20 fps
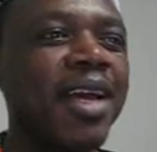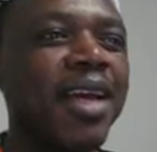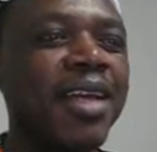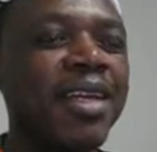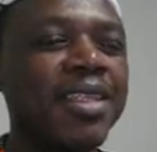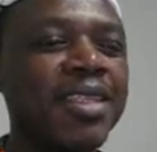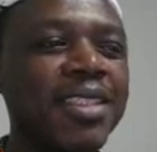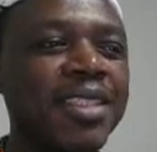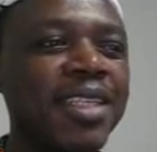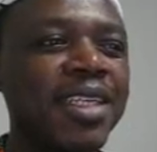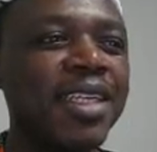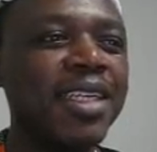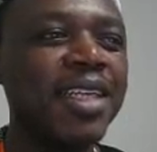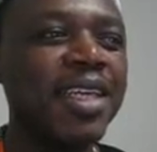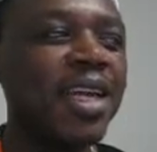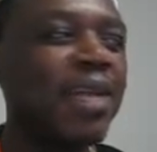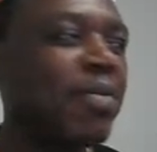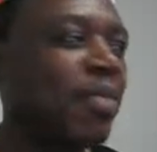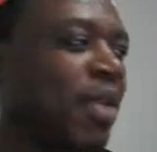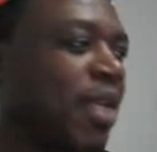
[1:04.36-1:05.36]
and
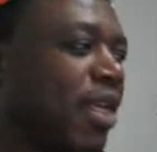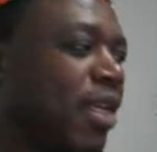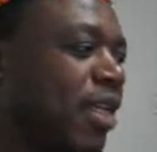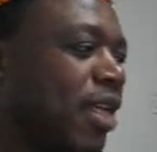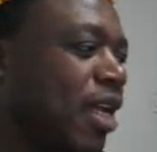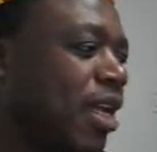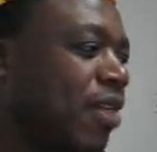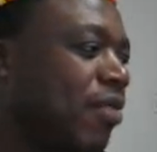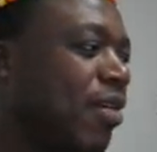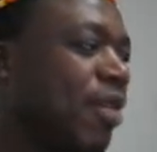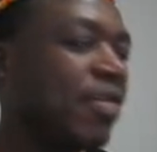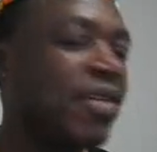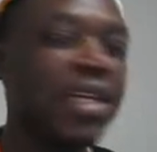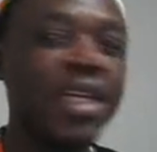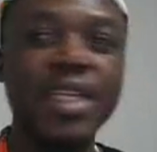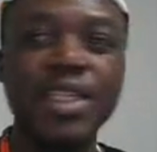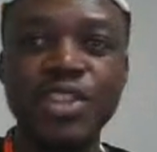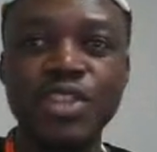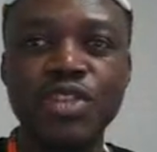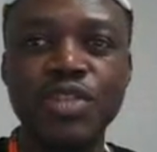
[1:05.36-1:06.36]
I have
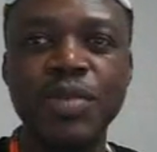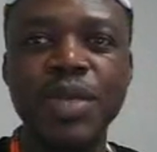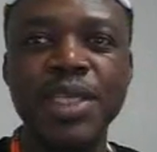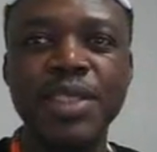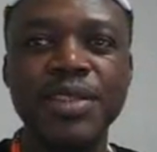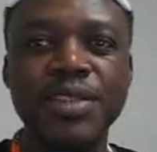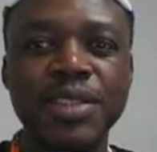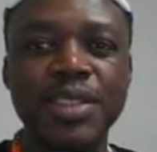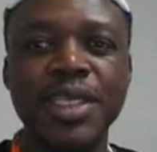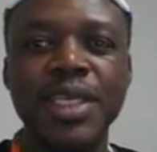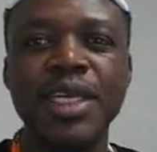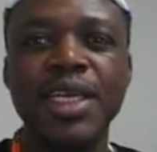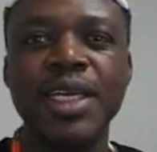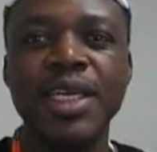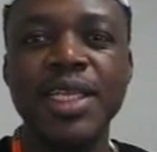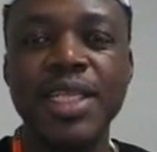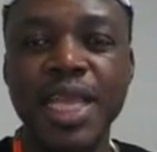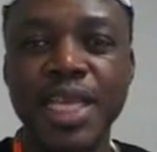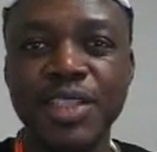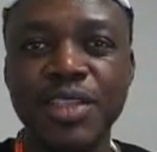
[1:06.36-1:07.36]
African instruments,
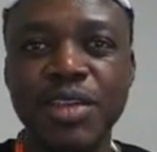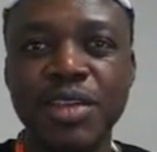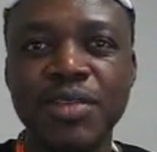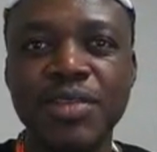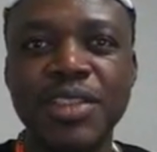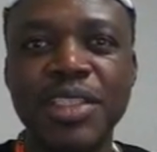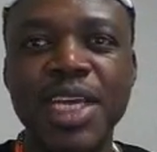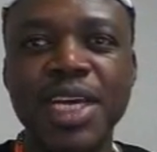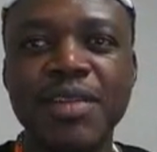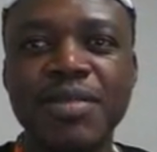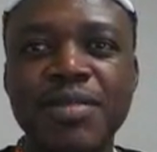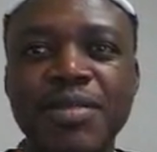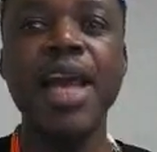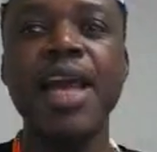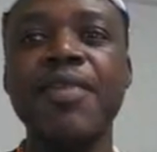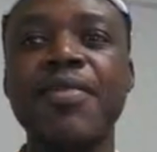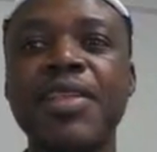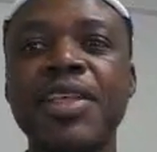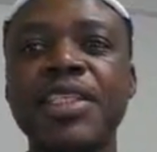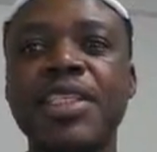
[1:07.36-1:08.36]
that sort of stuff. I
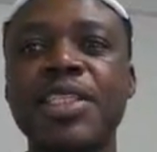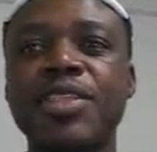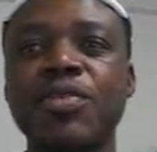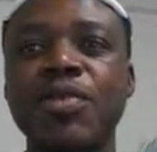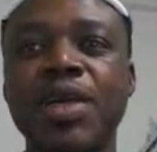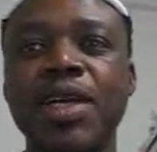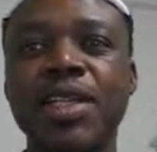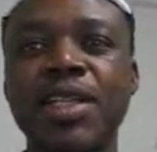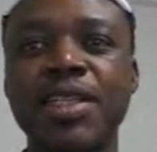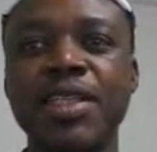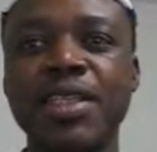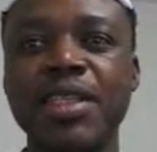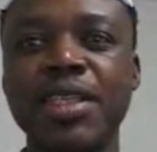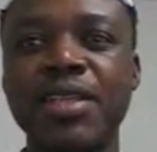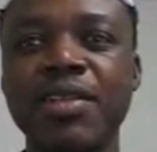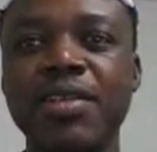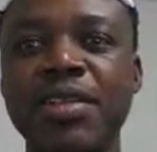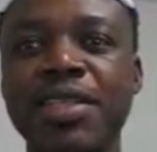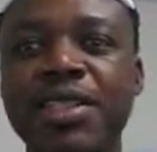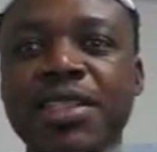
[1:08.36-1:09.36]
have this as well,
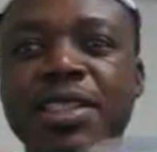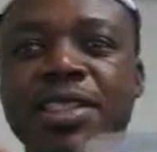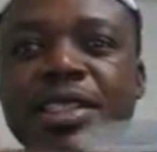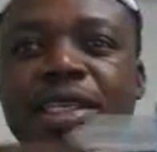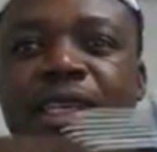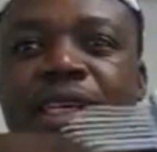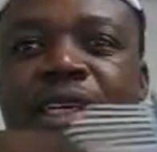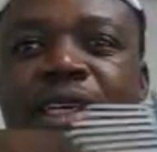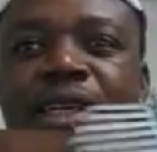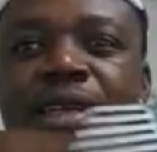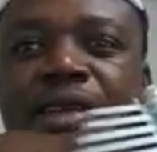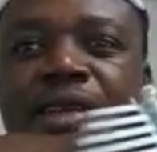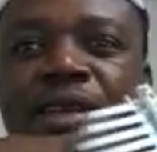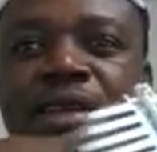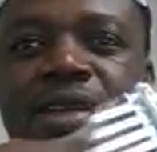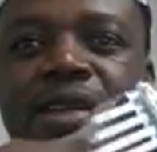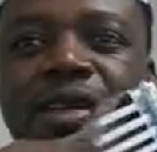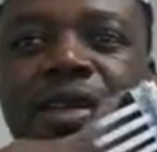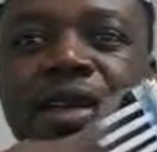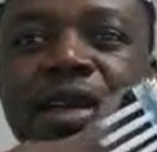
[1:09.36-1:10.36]
this,
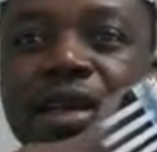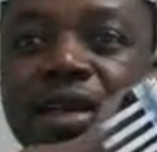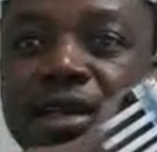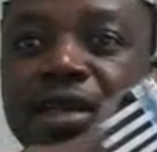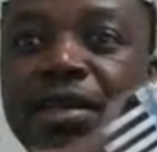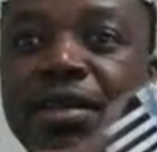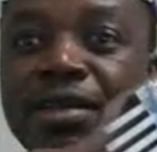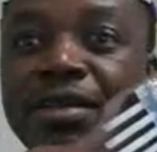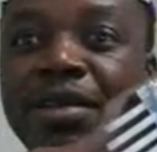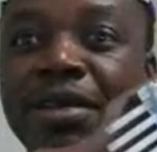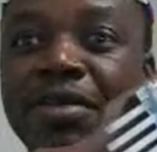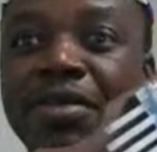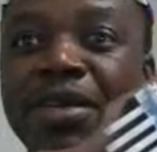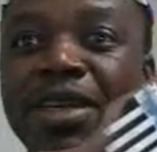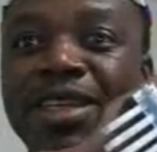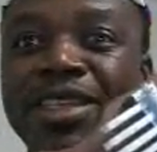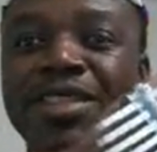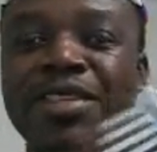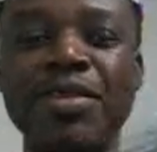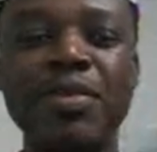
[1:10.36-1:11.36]

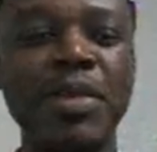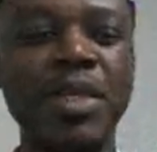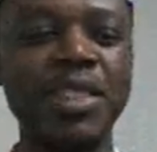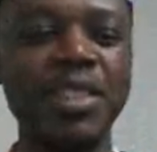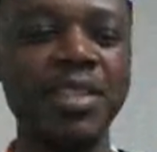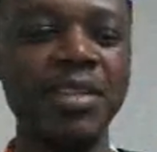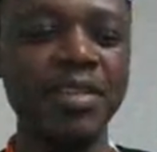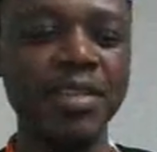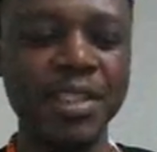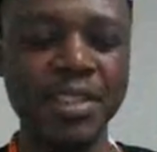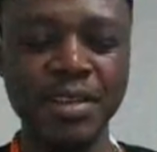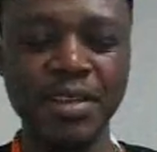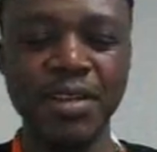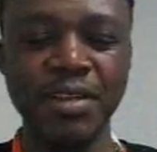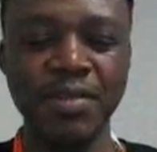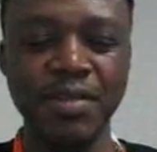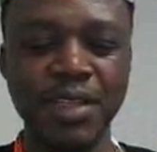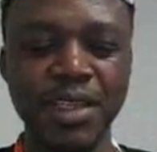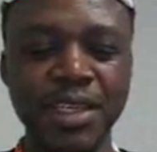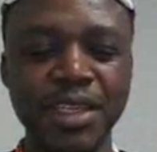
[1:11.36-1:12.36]
African instrument, this
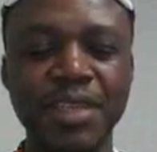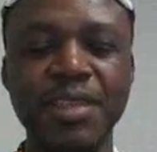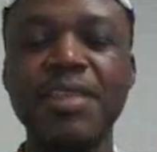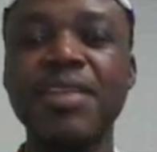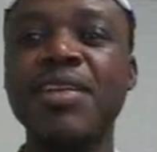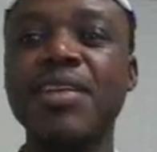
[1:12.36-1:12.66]
sort of thing,